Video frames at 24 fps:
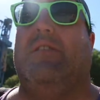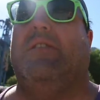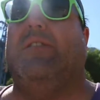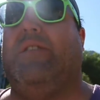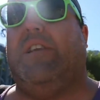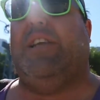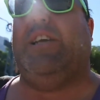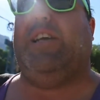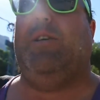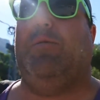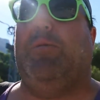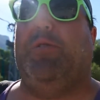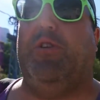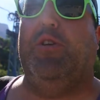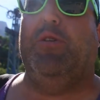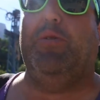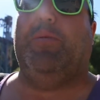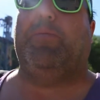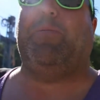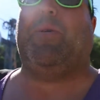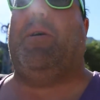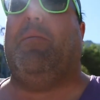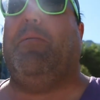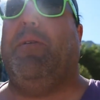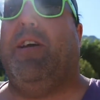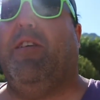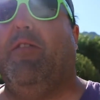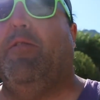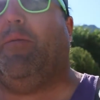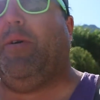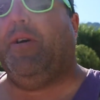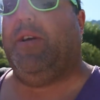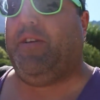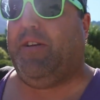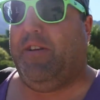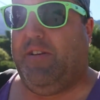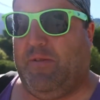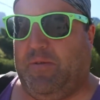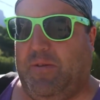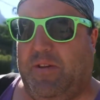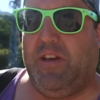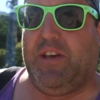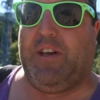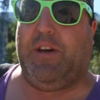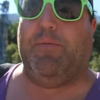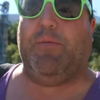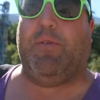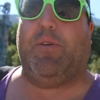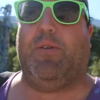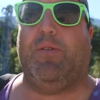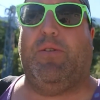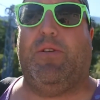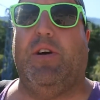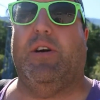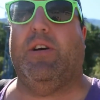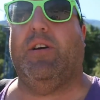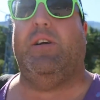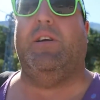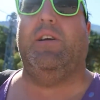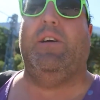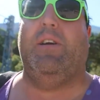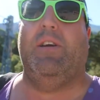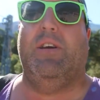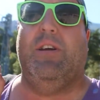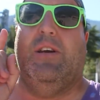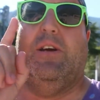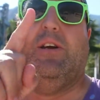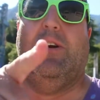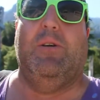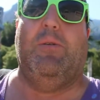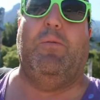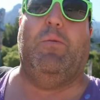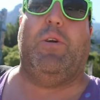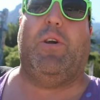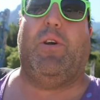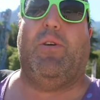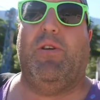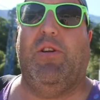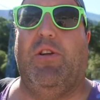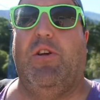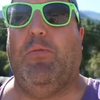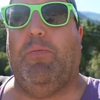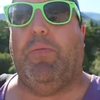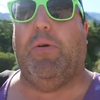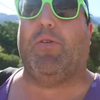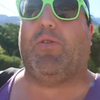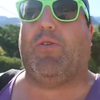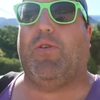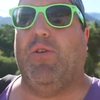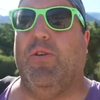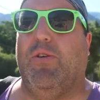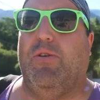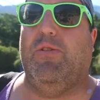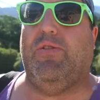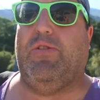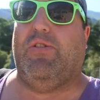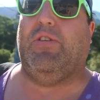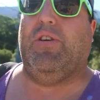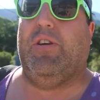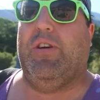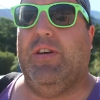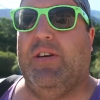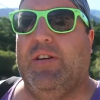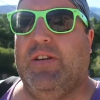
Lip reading: Today we do what probably everybody does when they come to Kotor. We go on a little boat cruise.